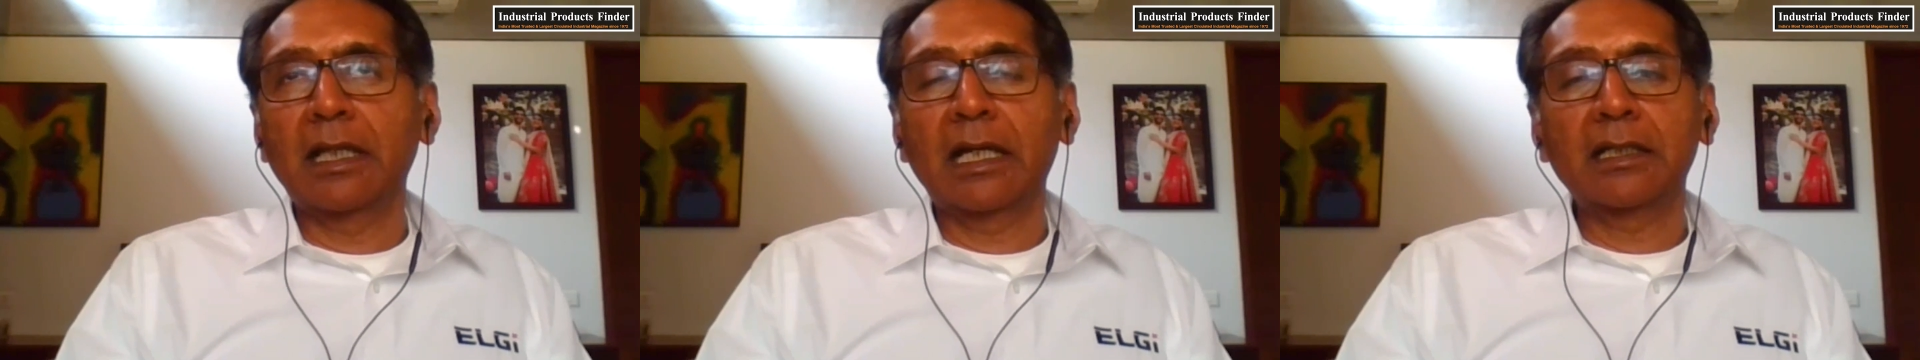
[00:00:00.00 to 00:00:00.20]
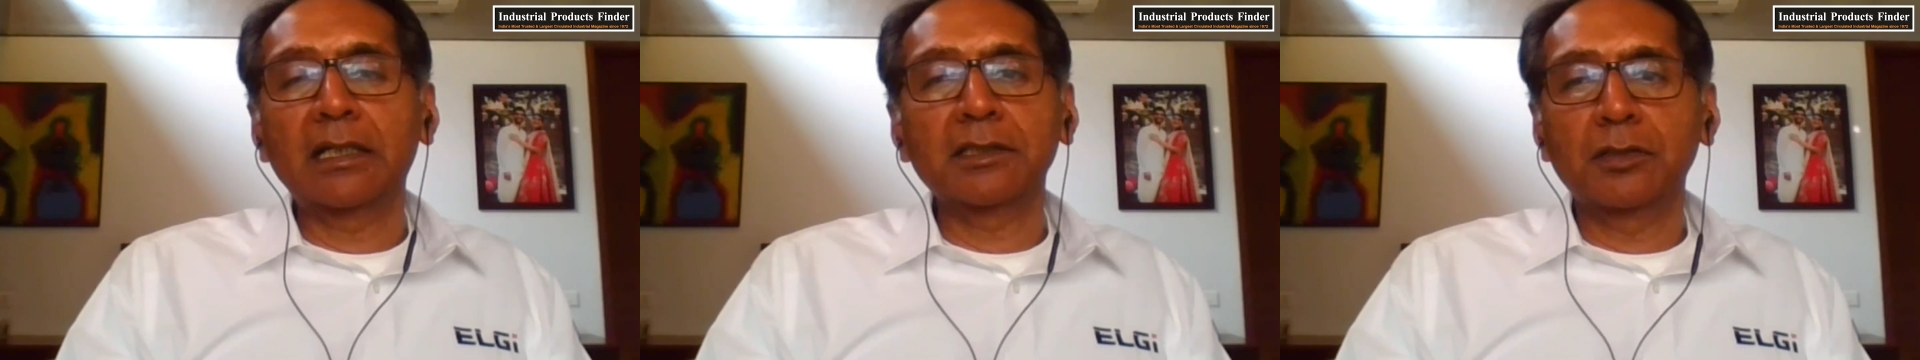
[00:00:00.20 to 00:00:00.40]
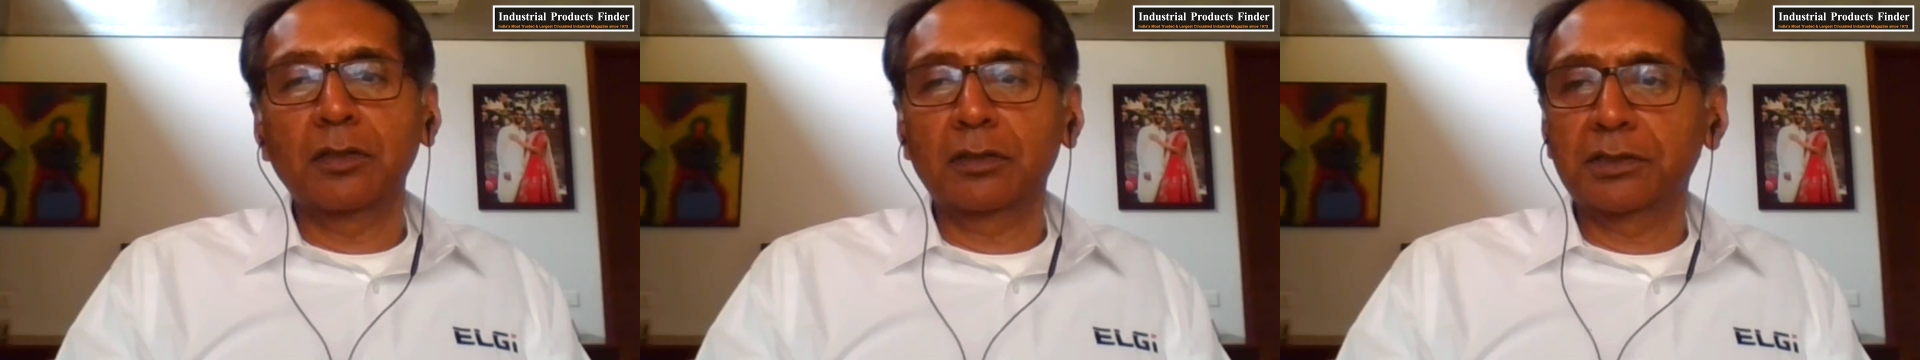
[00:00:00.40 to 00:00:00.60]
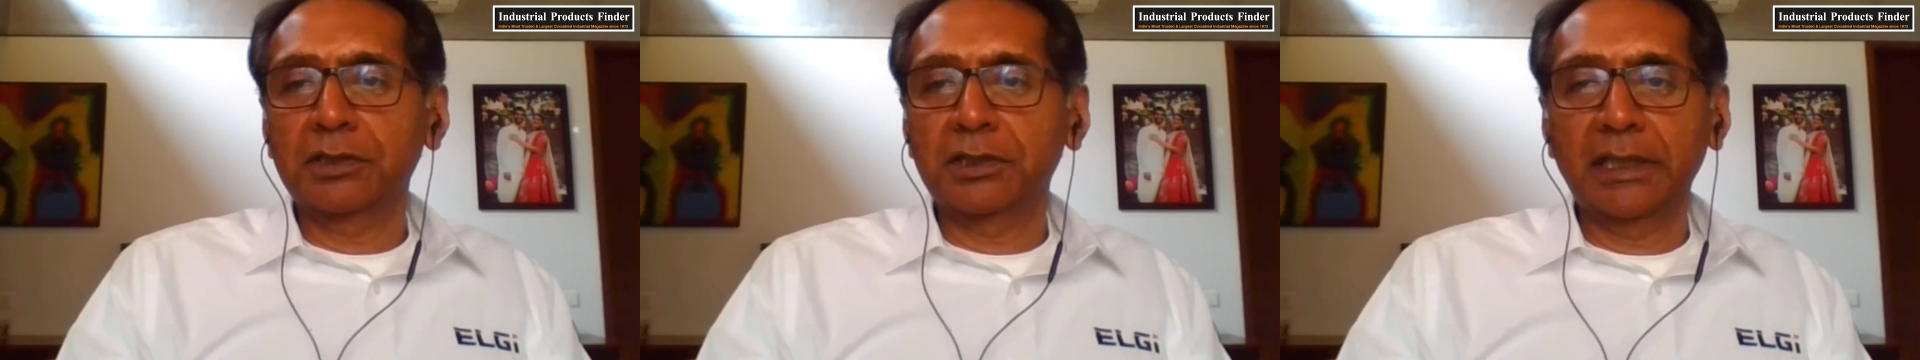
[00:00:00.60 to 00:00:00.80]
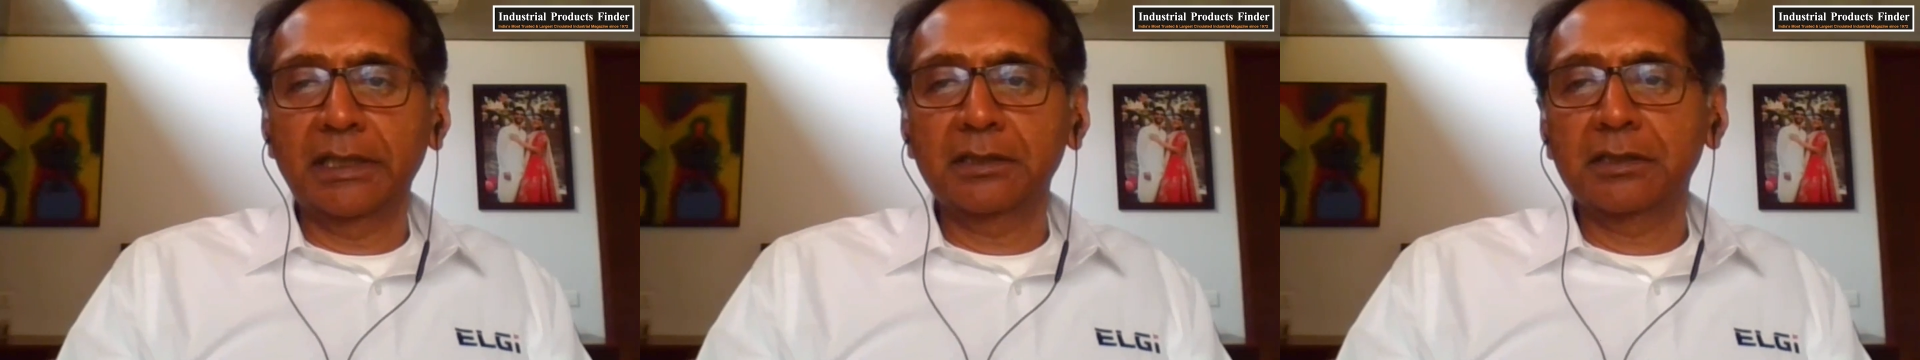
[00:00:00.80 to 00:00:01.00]
That has
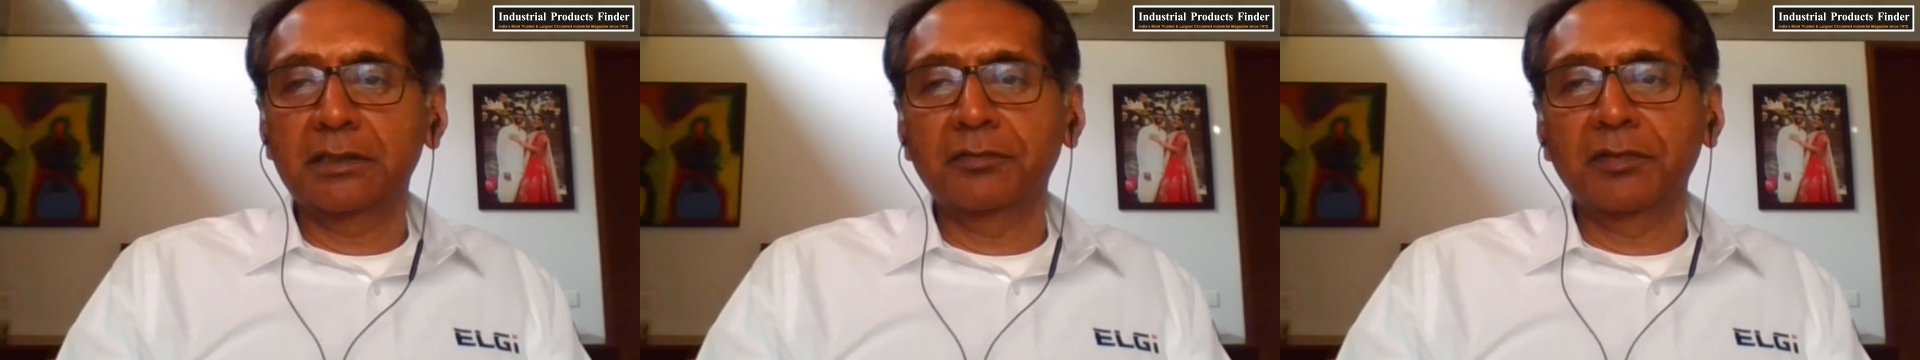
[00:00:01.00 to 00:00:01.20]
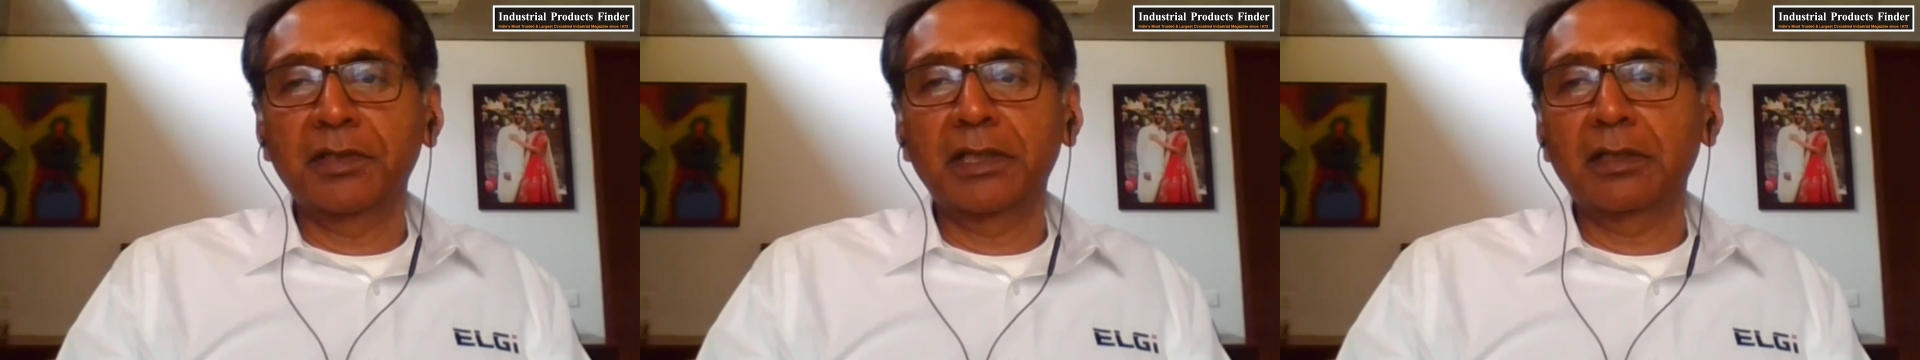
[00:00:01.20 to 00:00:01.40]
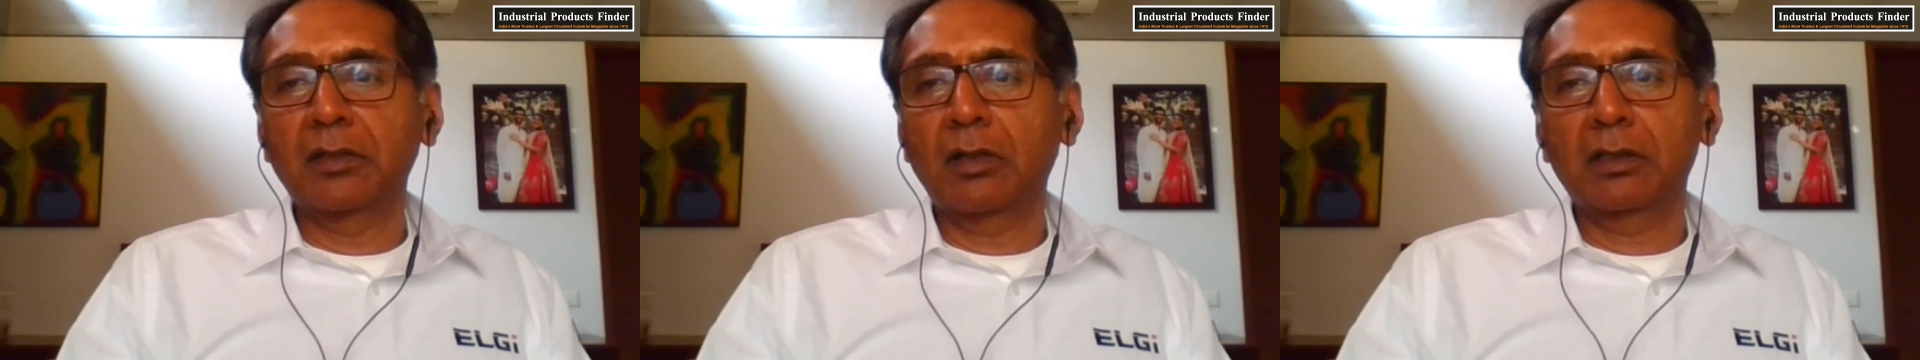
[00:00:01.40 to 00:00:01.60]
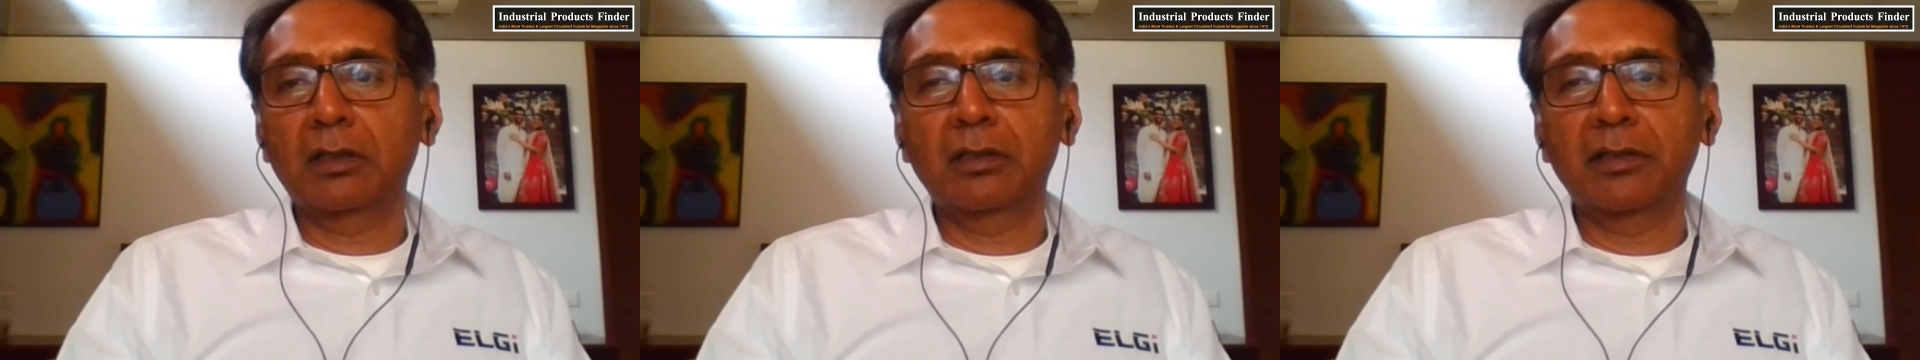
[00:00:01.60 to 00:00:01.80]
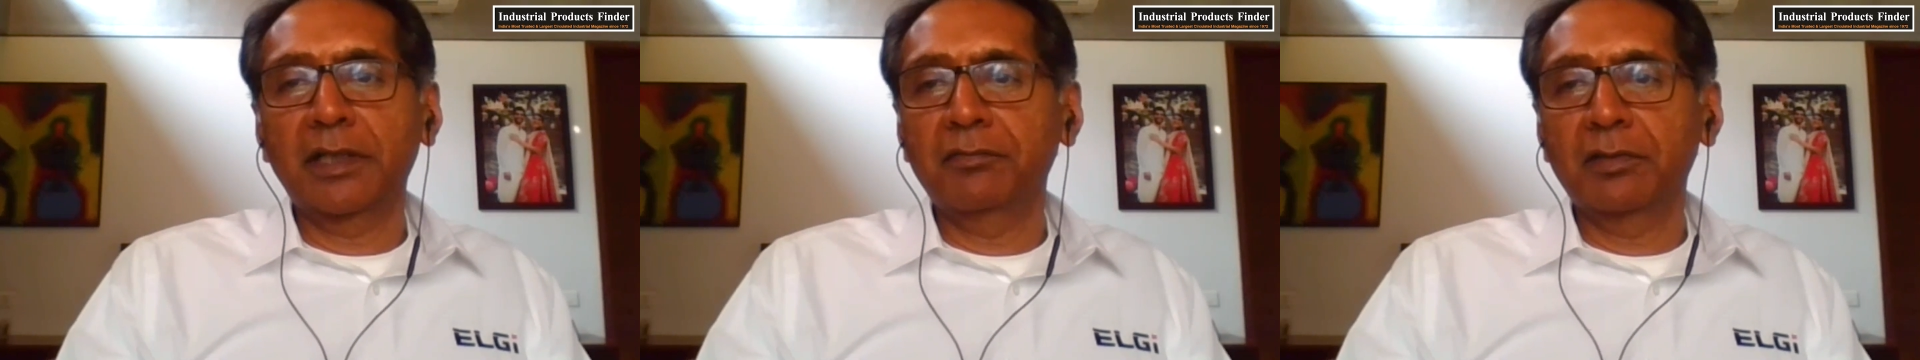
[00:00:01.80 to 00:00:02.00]
not changed. We are
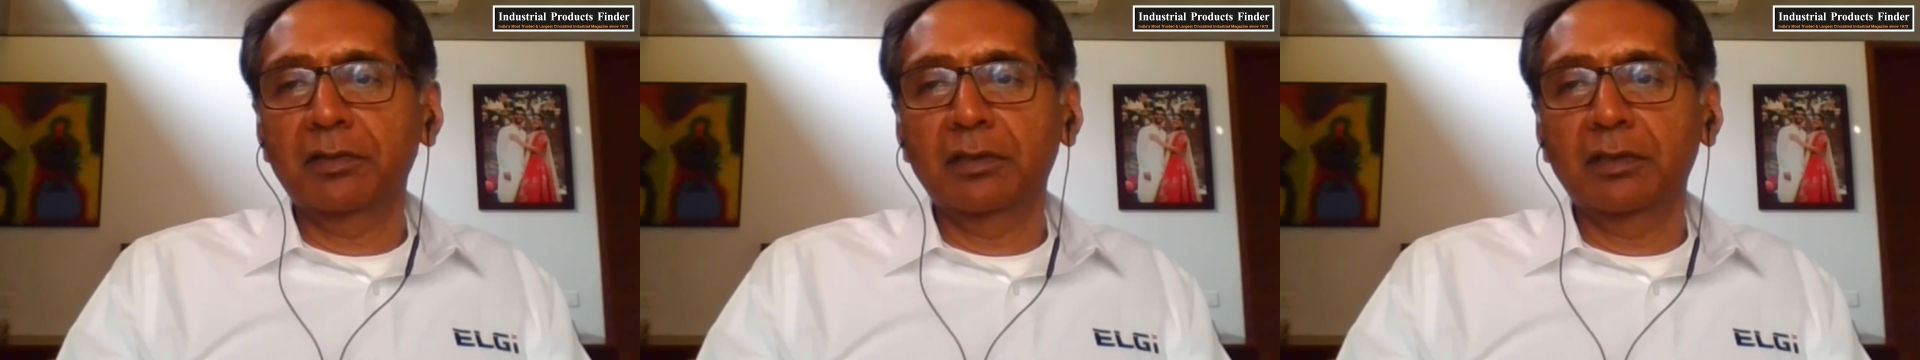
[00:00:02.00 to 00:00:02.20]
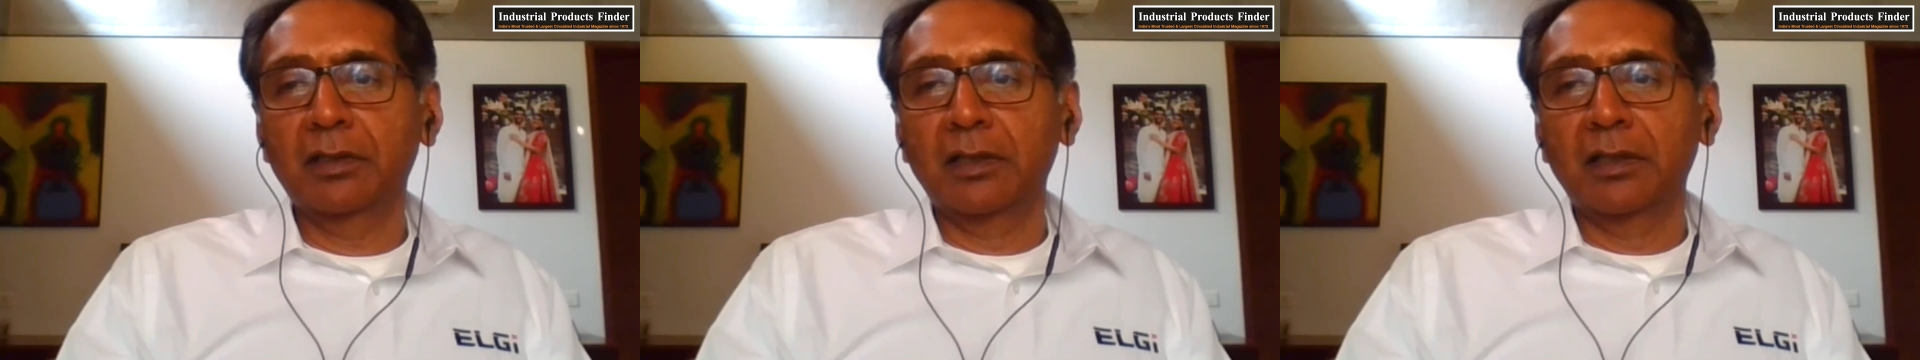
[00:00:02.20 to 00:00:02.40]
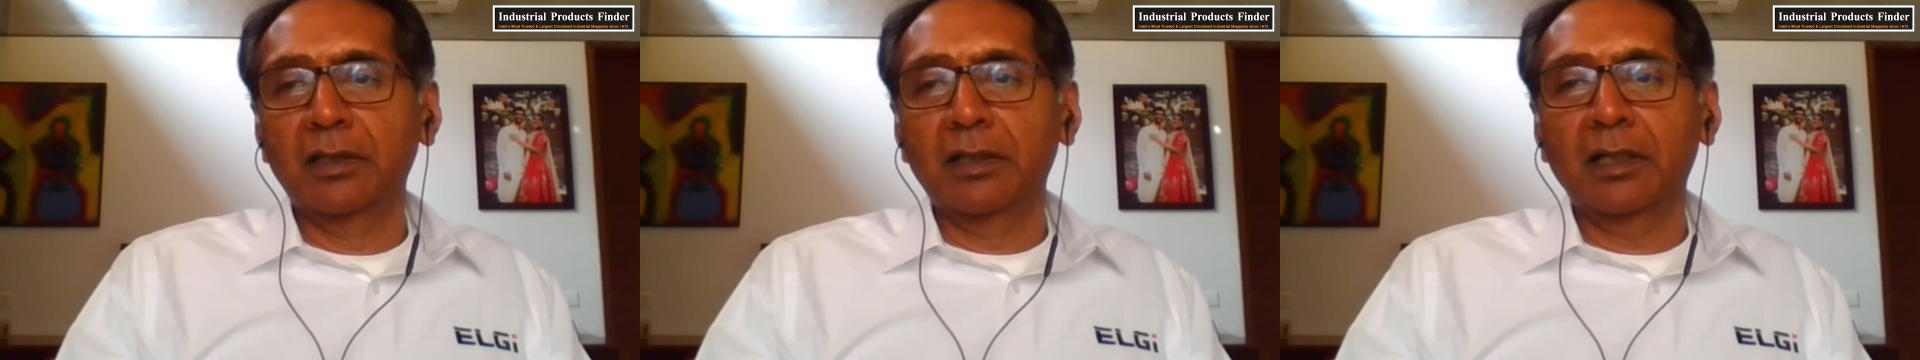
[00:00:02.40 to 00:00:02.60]
not even